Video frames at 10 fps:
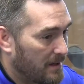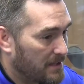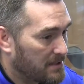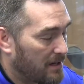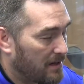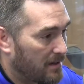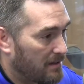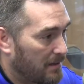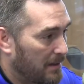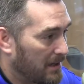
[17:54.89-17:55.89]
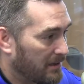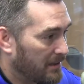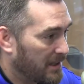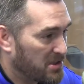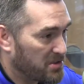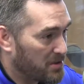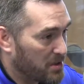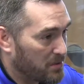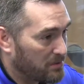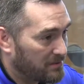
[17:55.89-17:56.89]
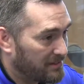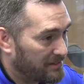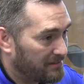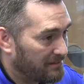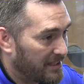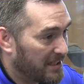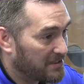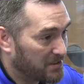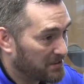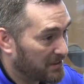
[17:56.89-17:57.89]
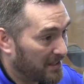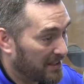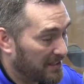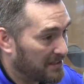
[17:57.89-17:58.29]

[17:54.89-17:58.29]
it's not about yes or no answers a lot.